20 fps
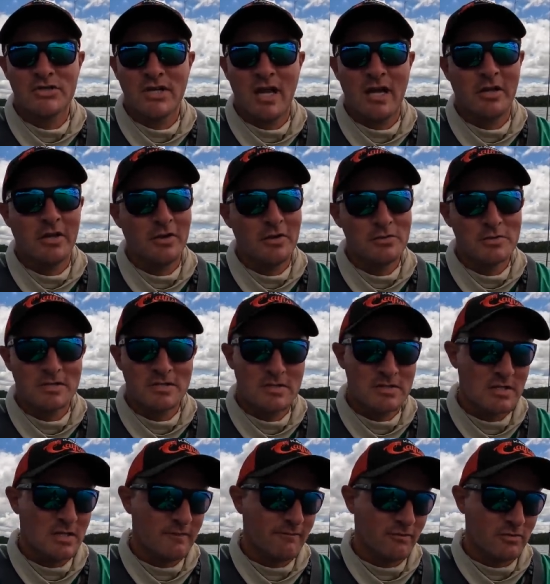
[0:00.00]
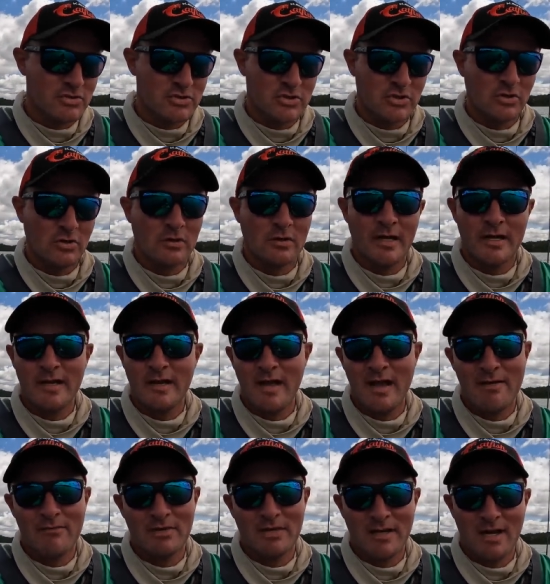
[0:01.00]
shallows because it for sure ain't
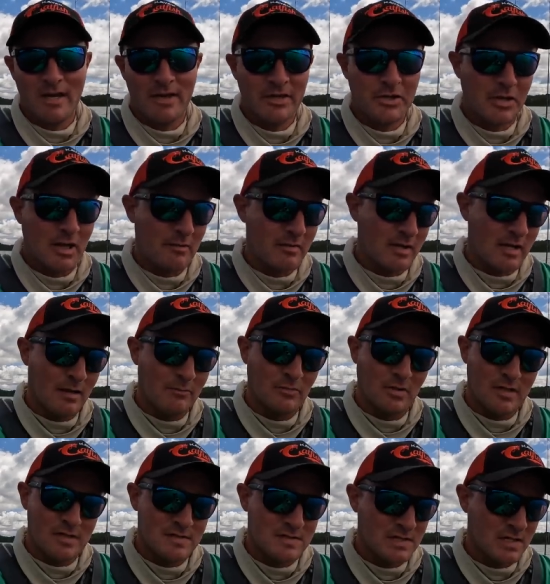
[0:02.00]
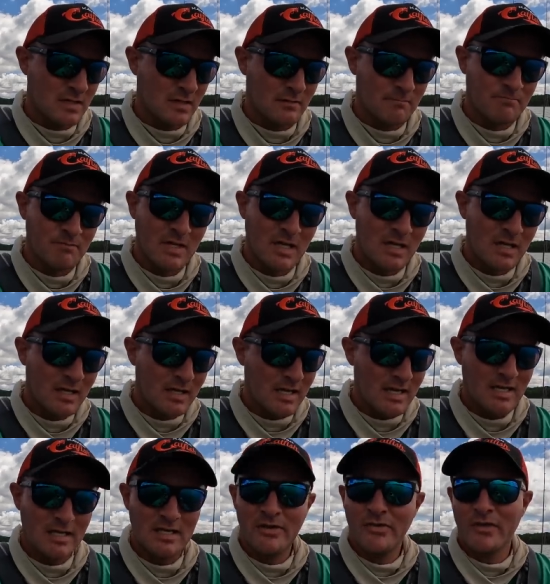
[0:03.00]
happening out here. I mean, I'm not seeing
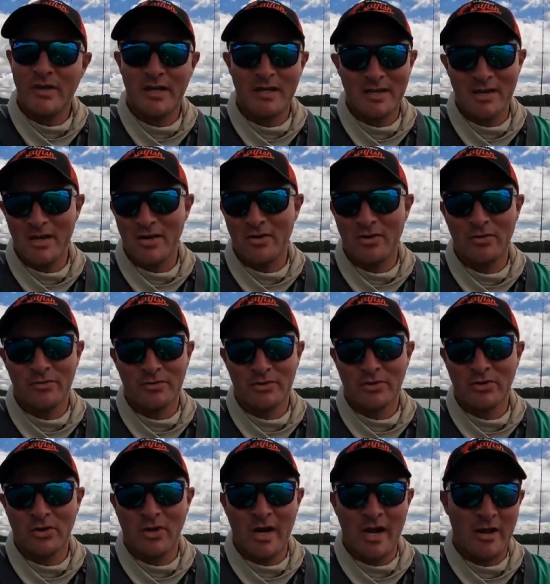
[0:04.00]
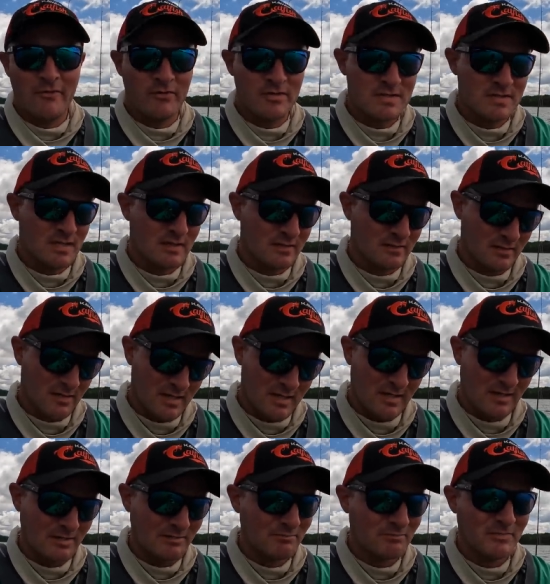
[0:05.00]
anything here on the graph. It's like the
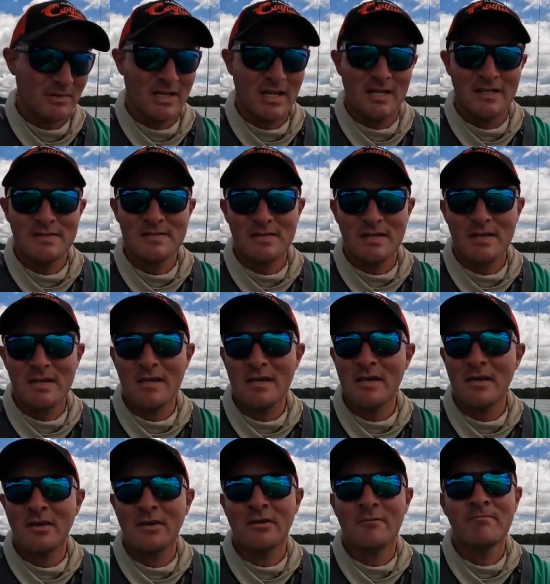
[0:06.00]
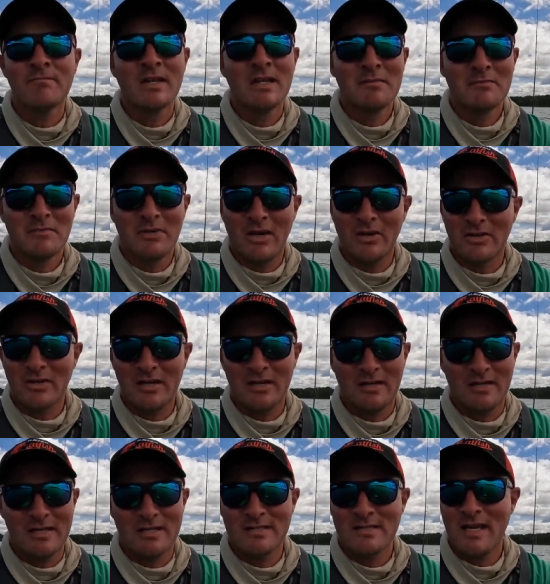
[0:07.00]
dang Dead Sea here. Not
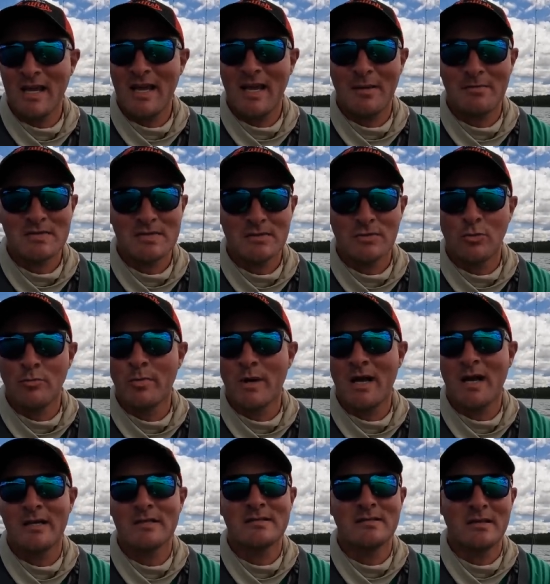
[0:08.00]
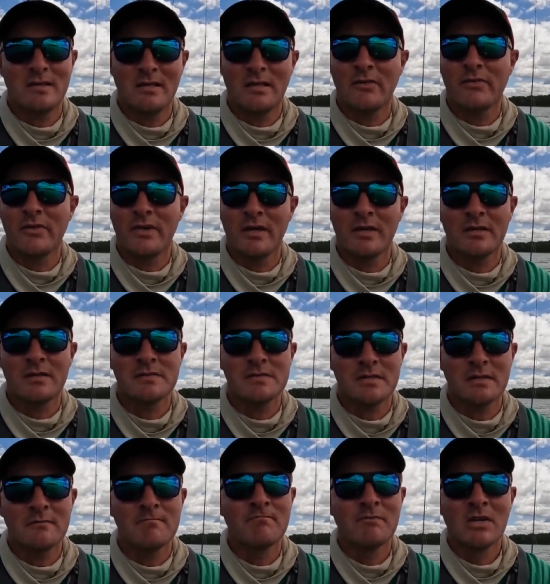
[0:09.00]
getting any taps, no bites, anything.
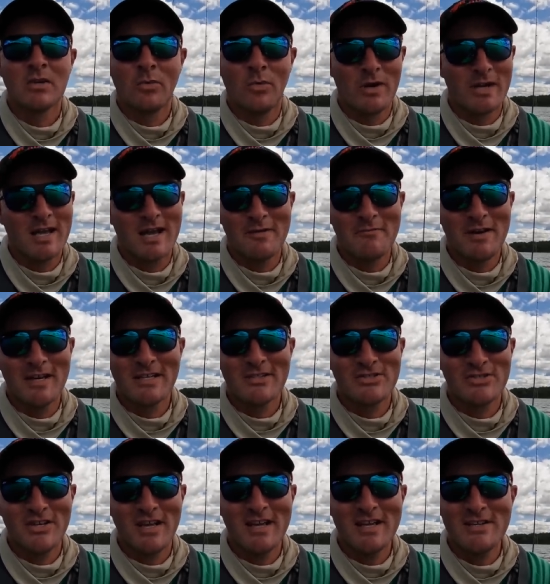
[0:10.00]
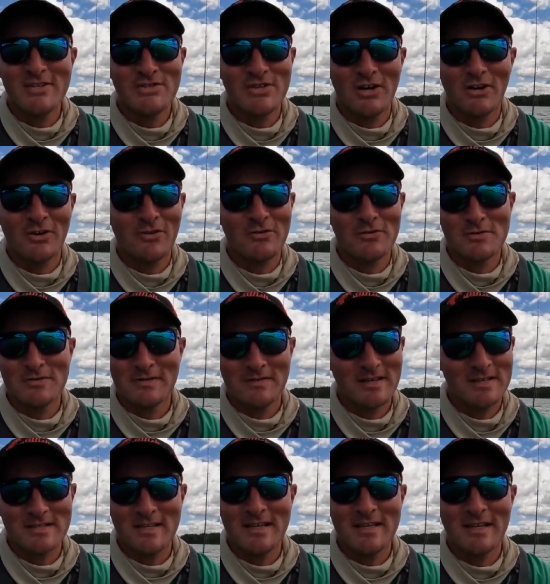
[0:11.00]
So we got to make a change, y'all, because
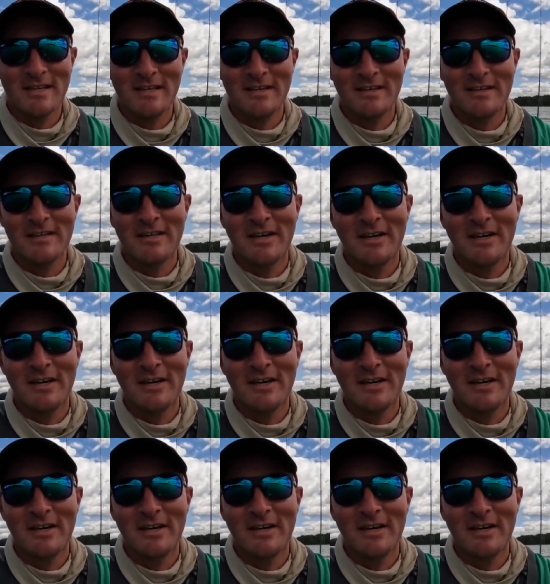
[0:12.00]
this ain't getting it